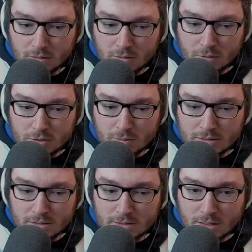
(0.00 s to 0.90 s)
which
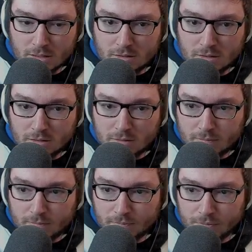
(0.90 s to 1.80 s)
means it's stunned.
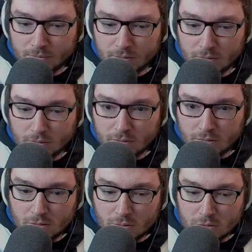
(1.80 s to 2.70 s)

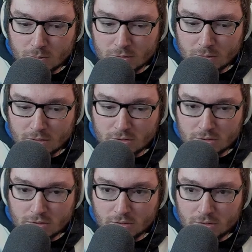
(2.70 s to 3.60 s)
which means we can
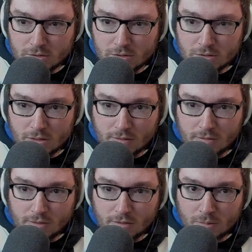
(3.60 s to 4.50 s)
just do
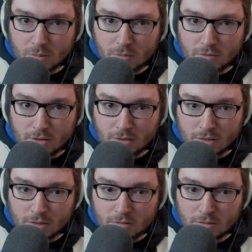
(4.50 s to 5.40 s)
anything that we want right
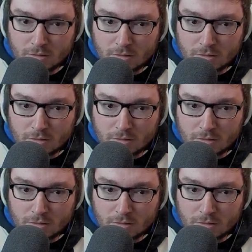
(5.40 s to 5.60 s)
now.